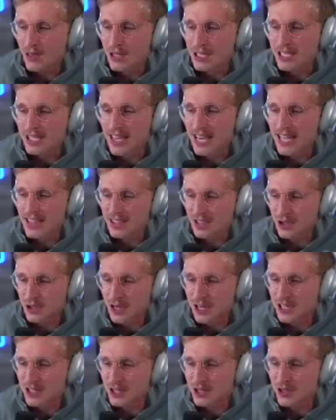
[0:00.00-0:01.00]
this late in the
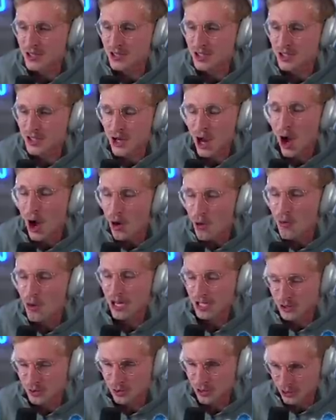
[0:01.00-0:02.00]
season, this is
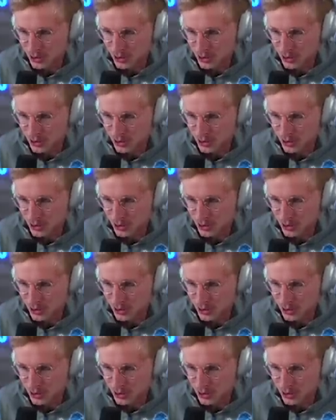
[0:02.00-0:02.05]
always what